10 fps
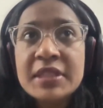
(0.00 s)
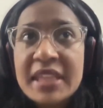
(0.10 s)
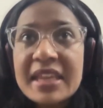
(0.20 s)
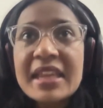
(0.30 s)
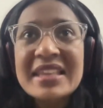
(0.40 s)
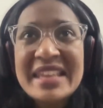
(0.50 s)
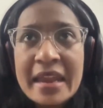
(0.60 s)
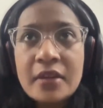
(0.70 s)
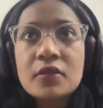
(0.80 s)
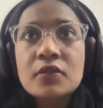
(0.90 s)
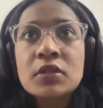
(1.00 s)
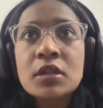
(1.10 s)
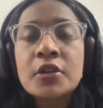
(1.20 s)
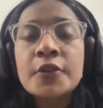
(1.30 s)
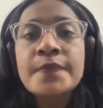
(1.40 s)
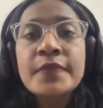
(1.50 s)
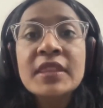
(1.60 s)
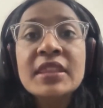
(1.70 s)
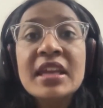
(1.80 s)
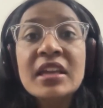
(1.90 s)
they can get
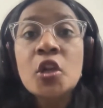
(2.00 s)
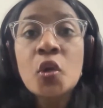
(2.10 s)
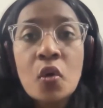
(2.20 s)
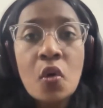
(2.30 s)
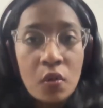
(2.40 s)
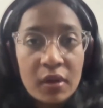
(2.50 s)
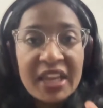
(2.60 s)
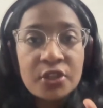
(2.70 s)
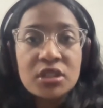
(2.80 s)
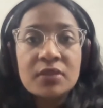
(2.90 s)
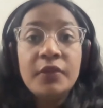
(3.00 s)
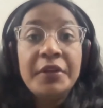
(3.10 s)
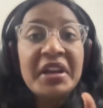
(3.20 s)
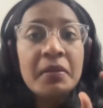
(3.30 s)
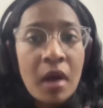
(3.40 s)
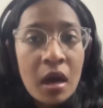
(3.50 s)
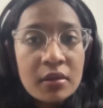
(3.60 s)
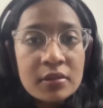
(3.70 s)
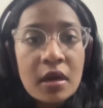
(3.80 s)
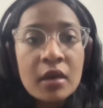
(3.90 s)
their logo H&M
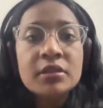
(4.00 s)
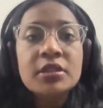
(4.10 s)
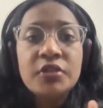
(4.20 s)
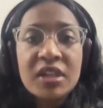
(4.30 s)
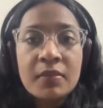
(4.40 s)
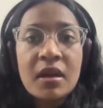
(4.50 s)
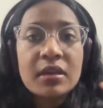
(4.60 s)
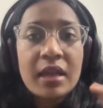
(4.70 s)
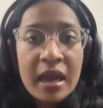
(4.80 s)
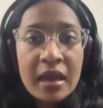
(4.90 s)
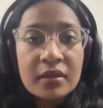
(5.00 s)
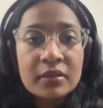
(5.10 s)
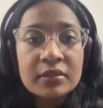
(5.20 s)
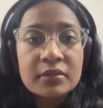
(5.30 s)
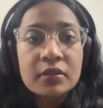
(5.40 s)
trademark under the Trademark Act.